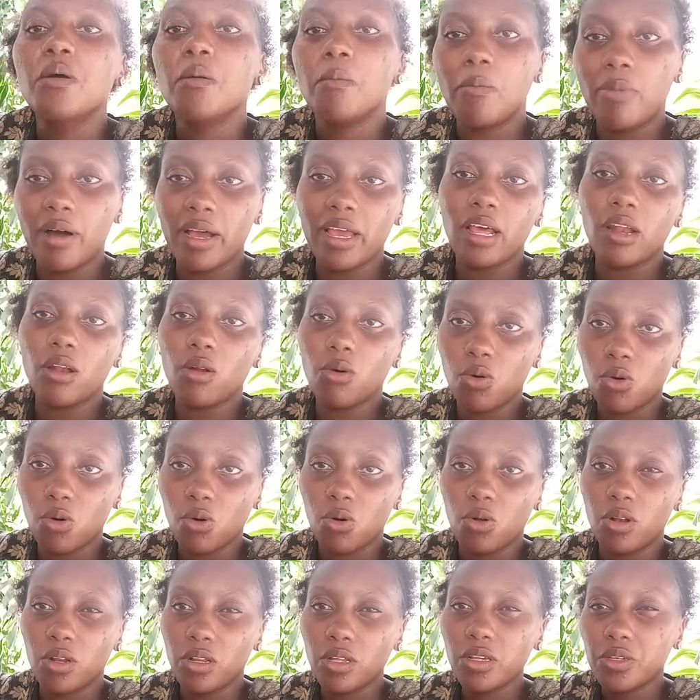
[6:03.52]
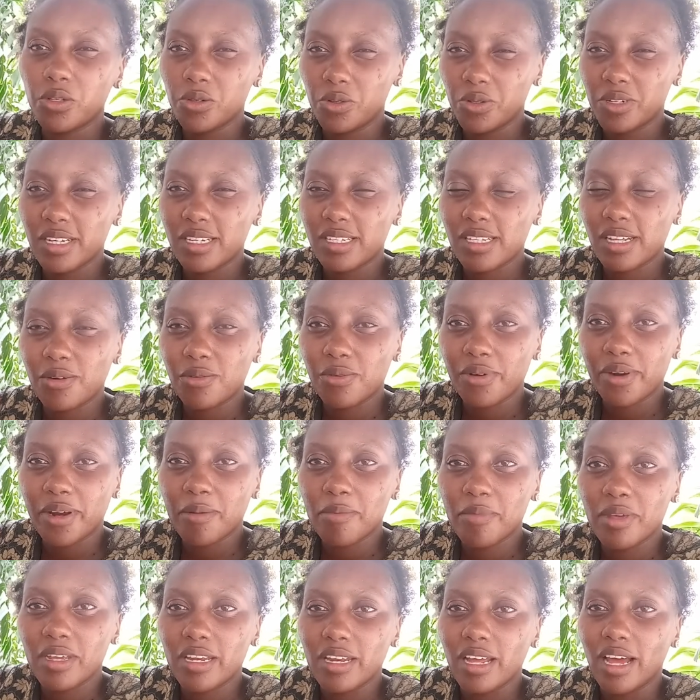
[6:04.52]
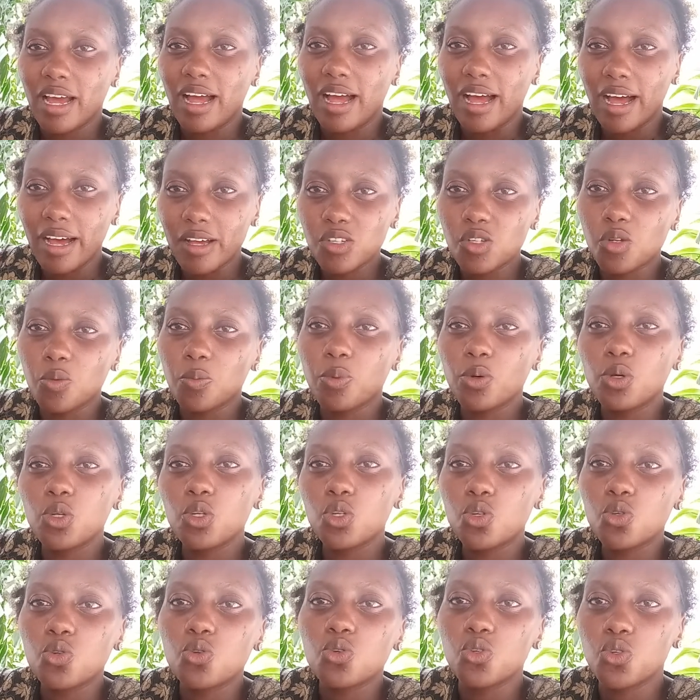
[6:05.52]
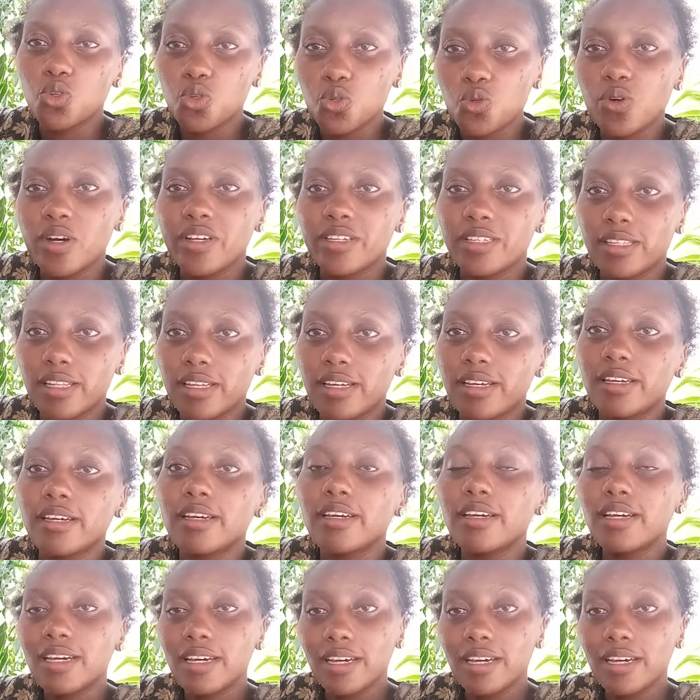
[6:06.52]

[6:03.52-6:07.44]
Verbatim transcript: by a local you understand what i mean as opposed to you as the